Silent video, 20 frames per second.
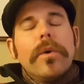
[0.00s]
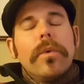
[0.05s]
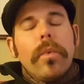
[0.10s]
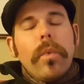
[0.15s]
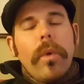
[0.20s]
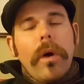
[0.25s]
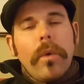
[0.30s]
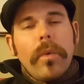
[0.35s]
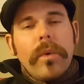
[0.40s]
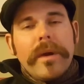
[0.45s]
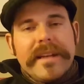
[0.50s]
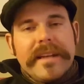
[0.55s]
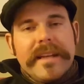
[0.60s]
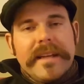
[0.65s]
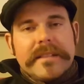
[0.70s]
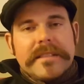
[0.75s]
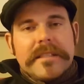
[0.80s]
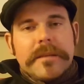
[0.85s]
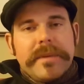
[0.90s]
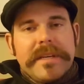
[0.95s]
What we
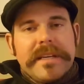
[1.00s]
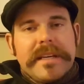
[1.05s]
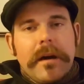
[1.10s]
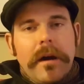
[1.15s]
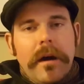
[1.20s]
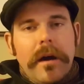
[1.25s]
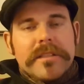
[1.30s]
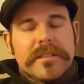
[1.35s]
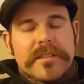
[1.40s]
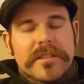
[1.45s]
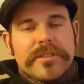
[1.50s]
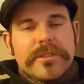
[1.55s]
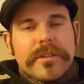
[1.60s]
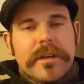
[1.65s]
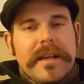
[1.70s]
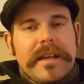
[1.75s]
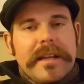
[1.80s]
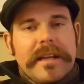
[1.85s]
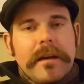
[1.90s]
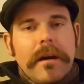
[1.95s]
need to be
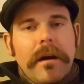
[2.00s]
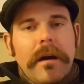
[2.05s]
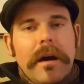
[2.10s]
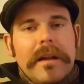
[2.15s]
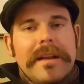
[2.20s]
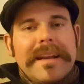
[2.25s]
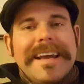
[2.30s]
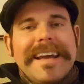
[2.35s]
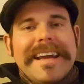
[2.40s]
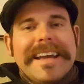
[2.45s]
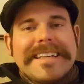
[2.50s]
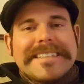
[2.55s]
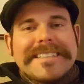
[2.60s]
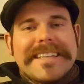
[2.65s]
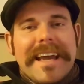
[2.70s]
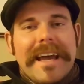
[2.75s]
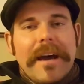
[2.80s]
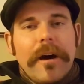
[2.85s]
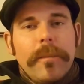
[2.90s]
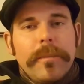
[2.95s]
concentrating on is
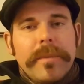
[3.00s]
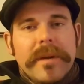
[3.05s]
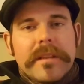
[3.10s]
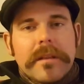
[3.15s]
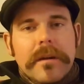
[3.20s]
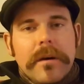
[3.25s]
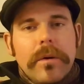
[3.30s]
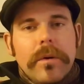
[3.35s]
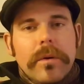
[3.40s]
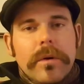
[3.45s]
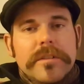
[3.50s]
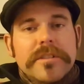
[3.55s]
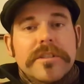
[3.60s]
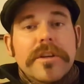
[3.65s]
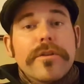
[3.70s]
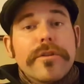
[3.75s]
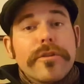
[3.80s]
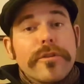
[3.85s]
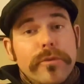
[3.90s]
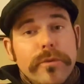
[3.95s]
helping the horse
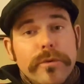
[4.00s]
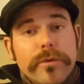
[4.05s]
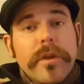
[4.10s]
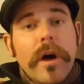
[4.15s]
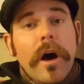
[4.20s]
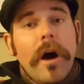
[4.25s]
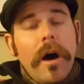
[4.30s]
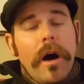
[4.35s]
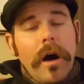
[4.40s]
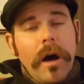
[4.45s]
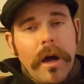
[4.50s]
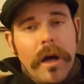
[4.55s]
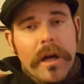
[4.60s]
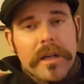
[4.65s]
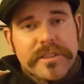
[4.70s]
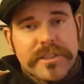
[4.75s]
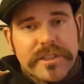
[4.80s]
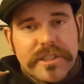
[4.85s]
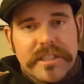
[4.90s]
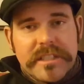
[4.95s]
through the
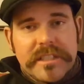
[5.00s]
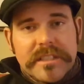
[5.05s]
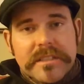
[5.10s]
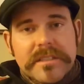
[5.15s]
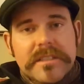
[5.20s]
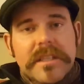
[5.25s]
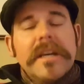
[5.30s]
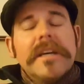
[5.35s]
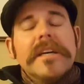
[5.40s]
haunches